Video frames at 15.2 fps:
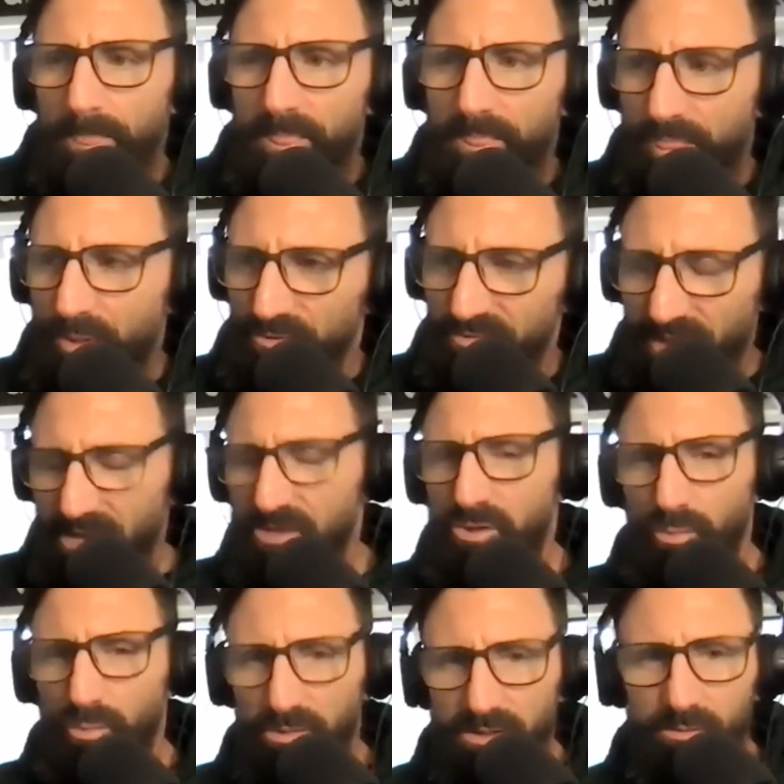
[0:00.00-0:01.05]
there's
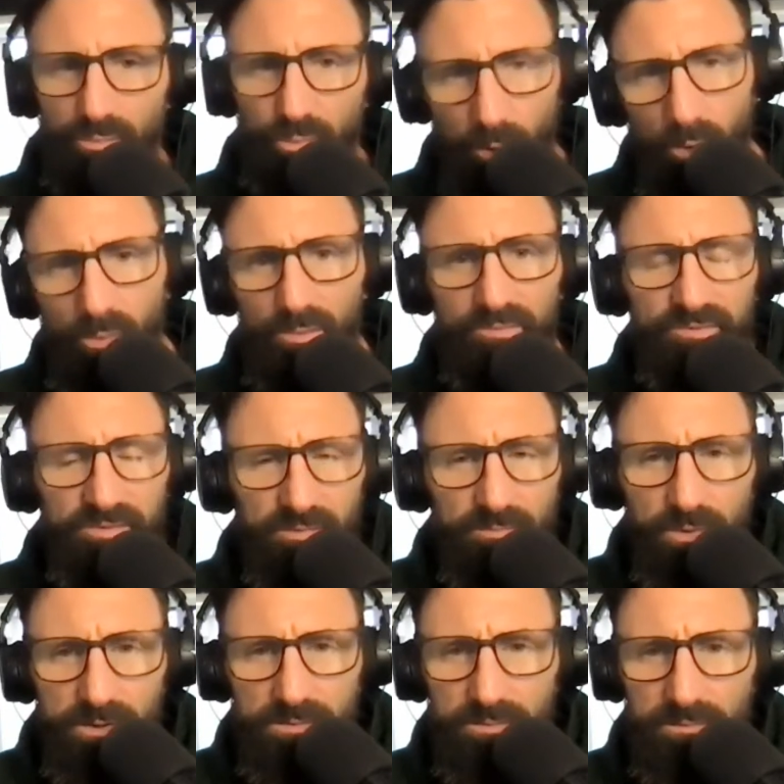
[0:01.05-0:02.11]
actually roles
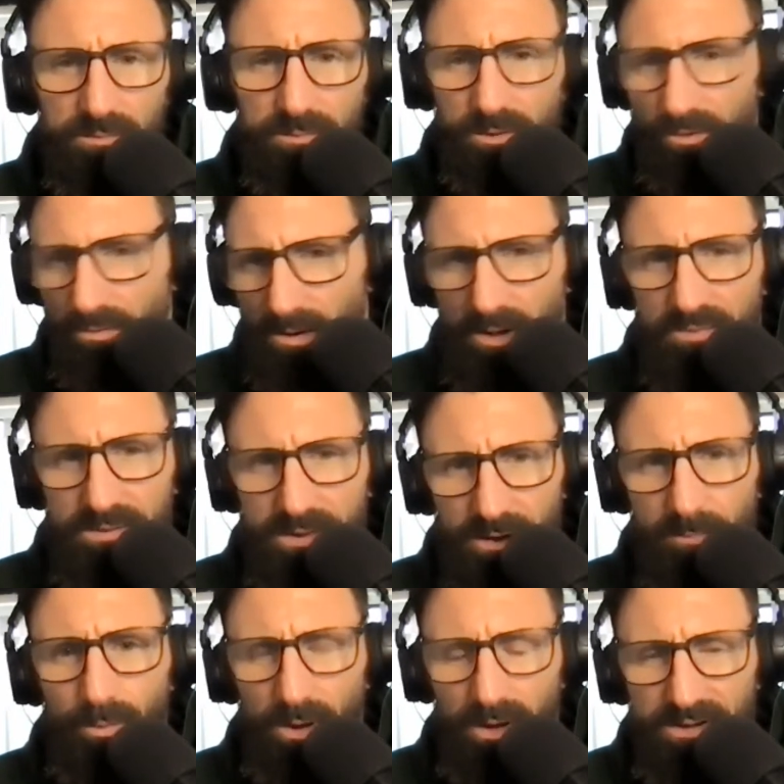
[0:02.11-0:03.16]
when you're on the
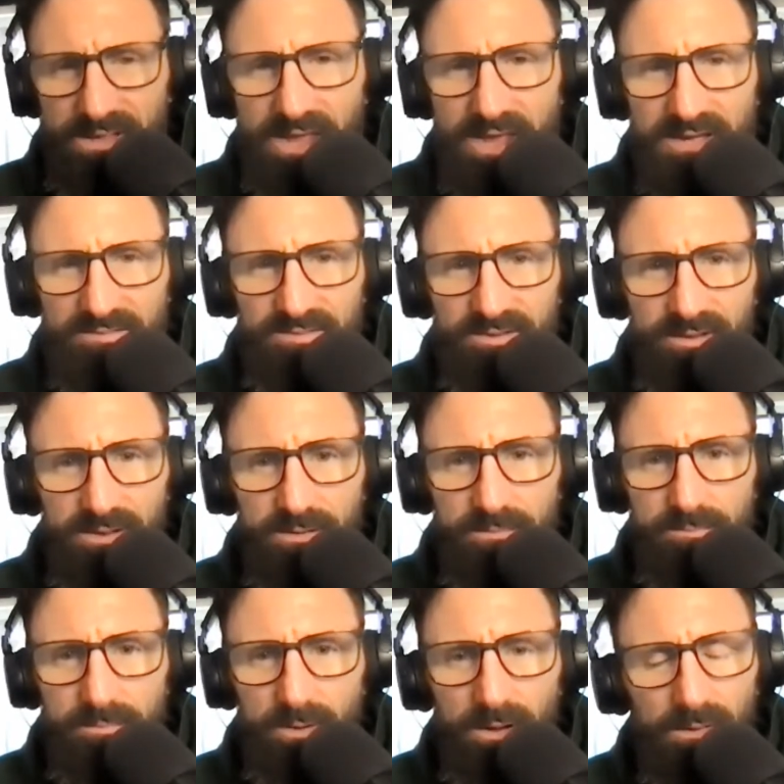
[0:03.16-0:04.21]
air broadcasting, and
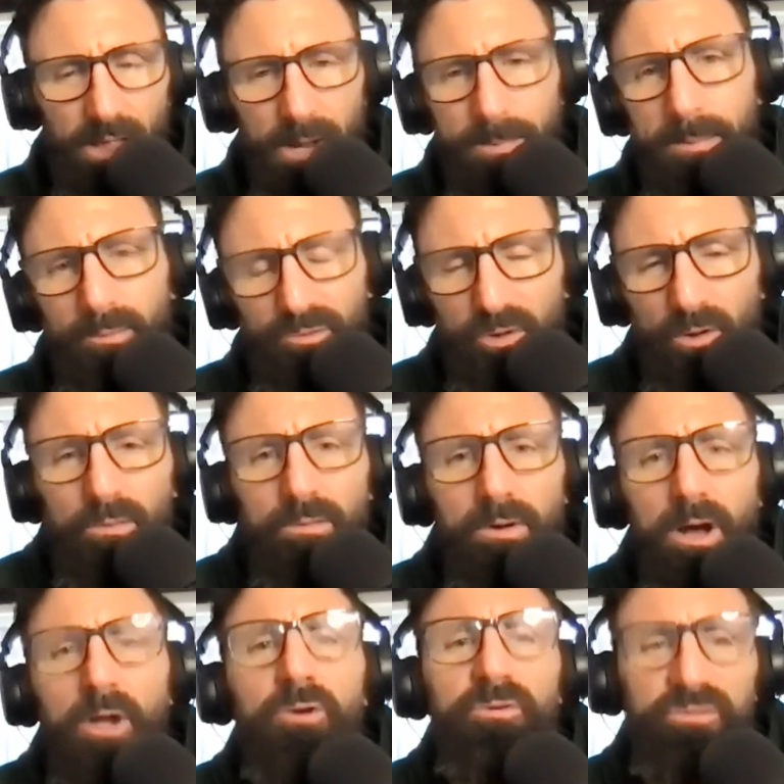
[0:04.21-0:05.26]
a lot of people don't
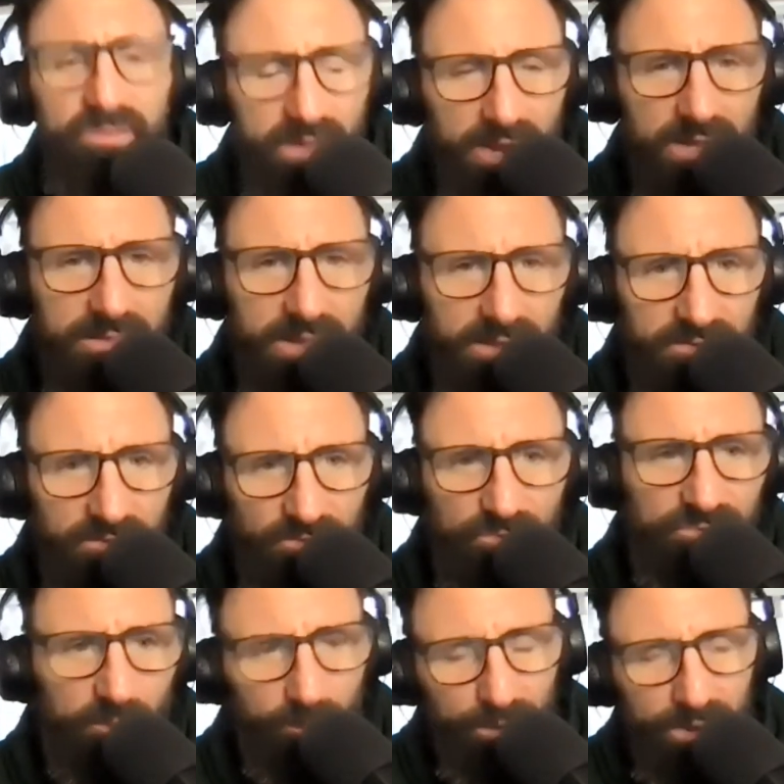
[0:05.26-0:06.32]
understand that
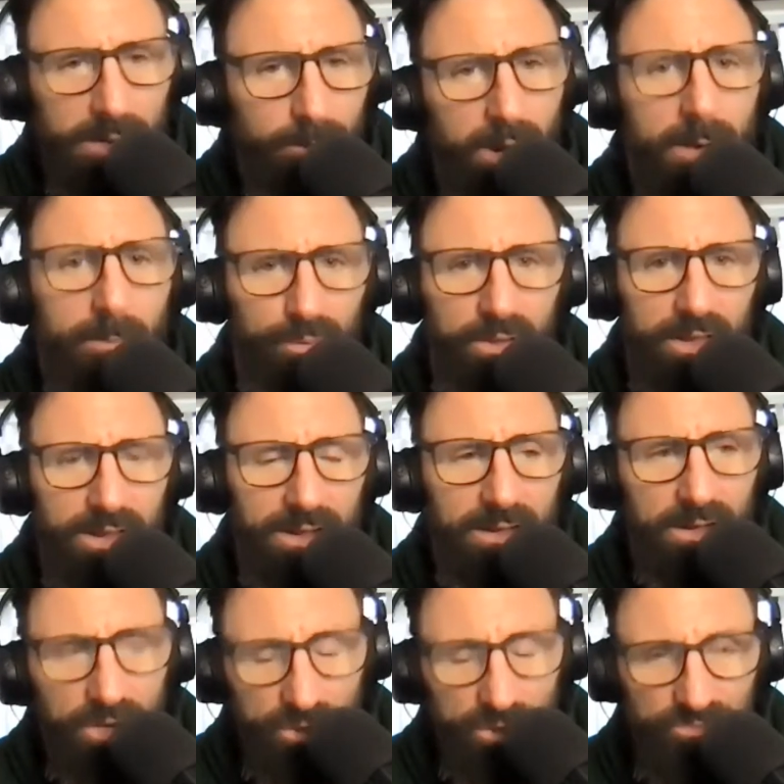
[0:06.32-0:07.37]
there's a play-by-play
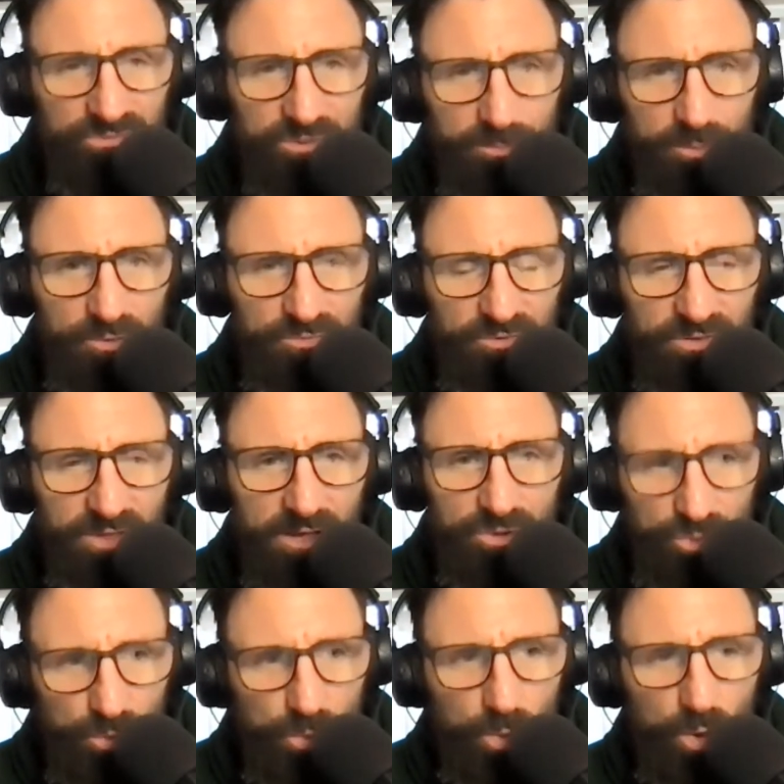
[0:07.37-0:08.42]
who's supposed to tell
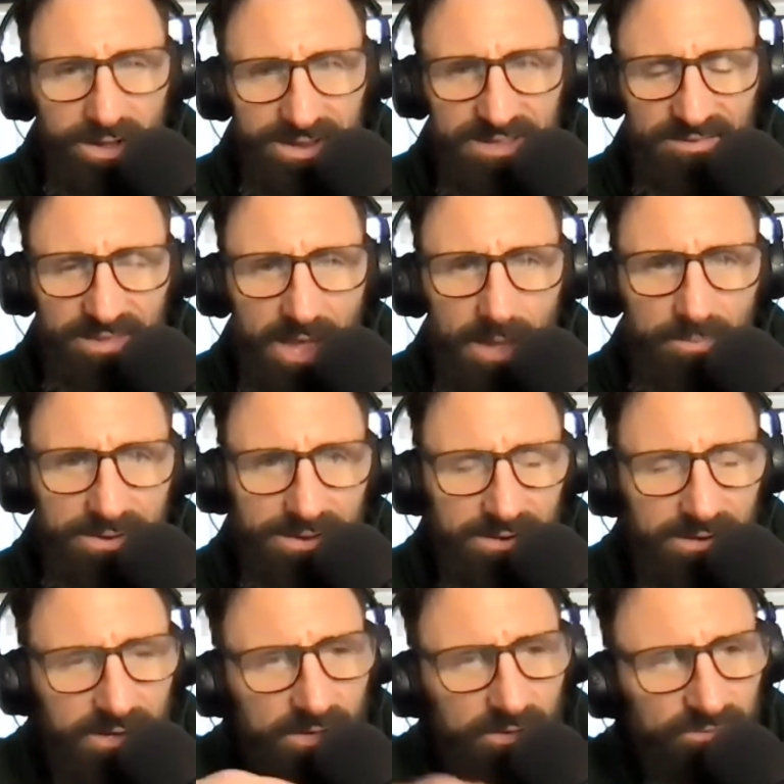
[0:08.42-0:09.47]
you what is
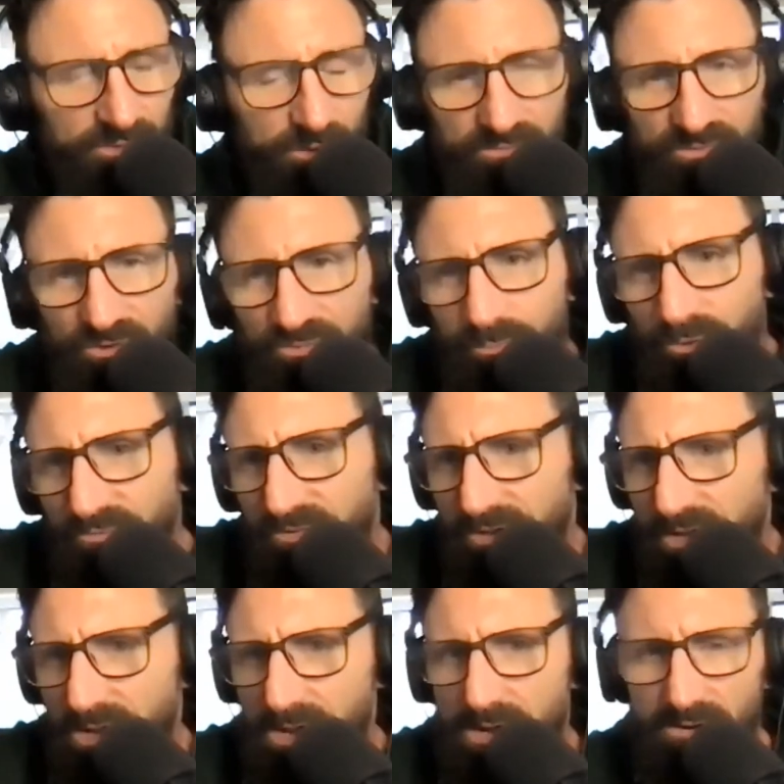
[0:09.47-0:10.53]
happening. So and so's moving
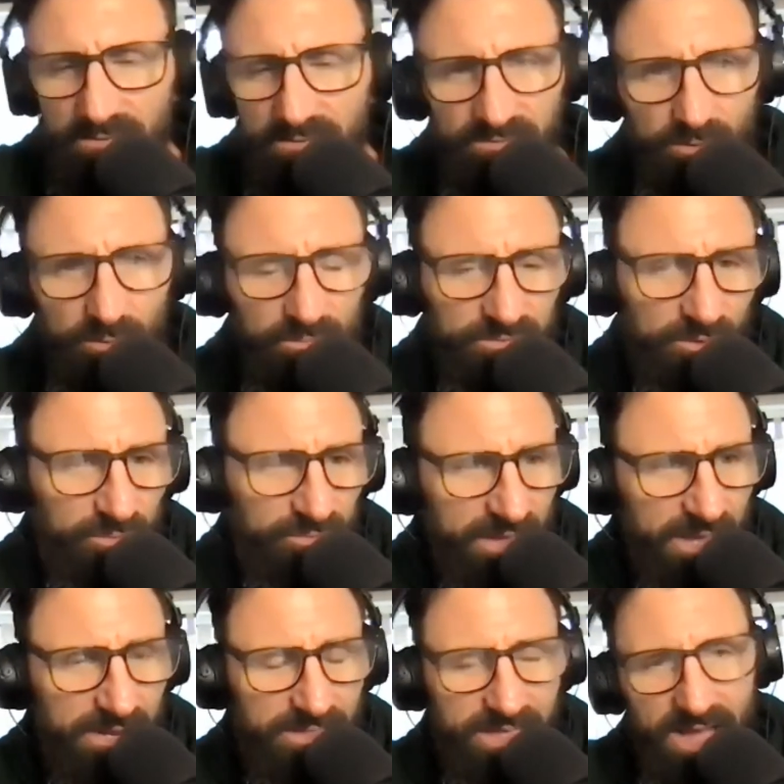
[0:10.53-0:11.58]
to here, and so
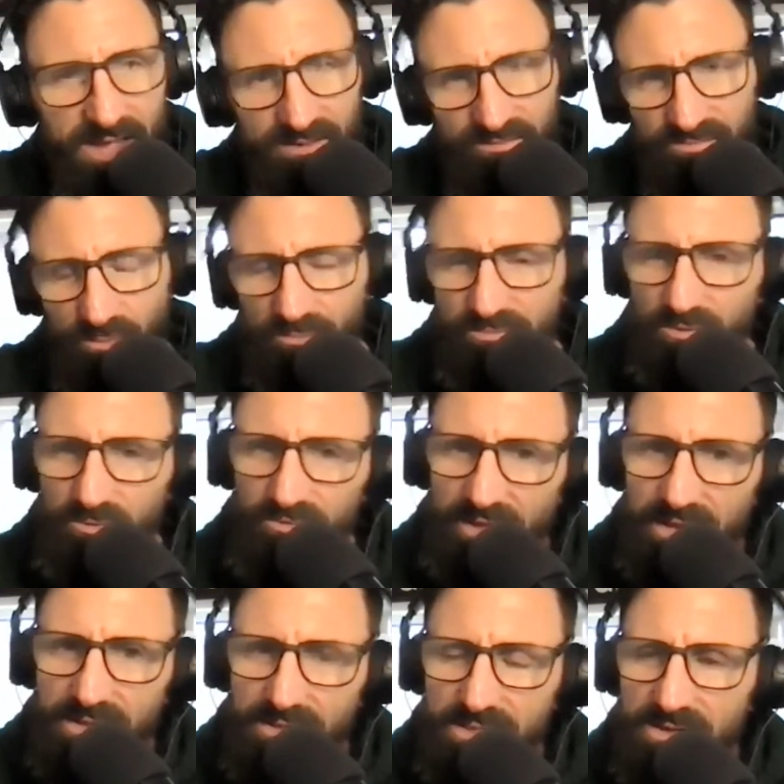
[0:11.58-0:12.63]
getting that, and so
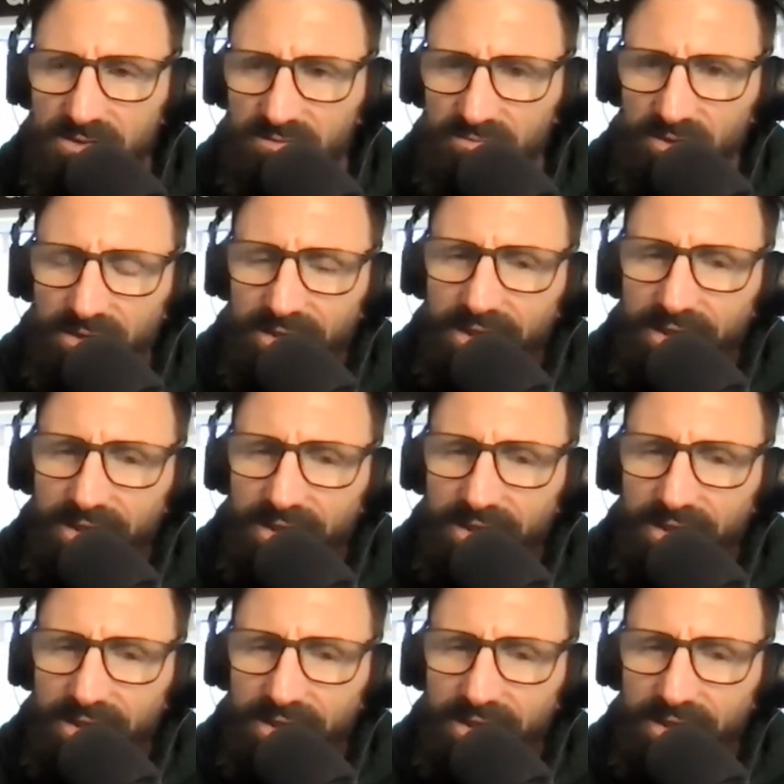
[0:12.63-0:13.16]
getting this.